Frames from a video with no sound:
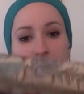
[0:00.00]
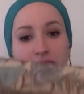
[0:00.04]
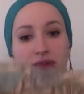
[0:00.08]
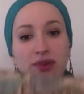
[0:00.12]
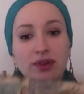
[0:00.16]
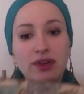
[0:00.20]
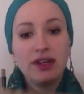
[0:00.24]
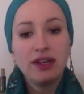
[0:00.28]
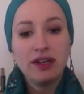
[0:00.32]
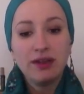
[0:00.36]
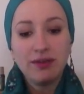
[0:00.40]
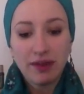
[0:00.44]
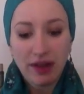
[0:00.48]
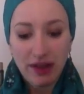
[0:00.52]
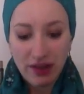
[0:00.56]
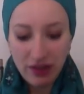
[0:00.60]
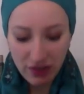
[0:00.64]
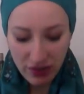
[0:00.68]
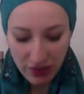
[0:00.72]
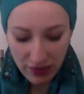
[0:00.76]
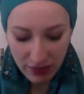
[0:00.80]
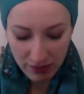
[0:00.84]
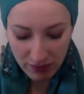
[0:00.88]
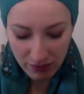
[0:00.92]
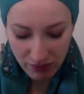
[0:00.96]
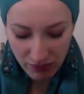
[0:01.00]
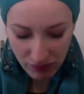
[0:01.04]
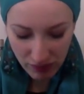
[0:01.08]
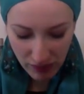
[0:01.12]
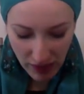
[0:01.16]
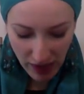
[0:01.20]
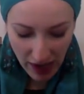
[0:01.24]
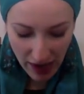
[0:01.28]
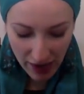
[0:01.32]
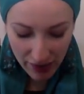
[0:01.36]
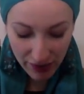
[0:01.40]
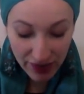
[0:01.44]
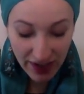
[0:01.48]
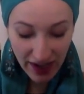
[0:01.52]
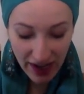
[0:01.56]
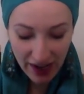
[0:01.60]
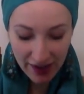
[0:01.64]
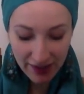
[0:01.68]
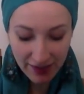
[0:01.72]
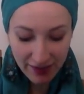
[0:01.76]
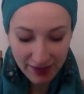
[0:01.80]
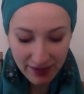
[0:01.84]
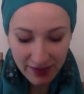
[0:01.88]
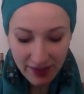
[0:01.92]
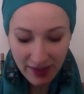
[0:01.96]
pretty much every
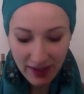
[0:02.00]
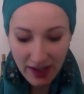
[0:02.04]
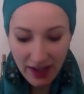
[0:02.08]
day.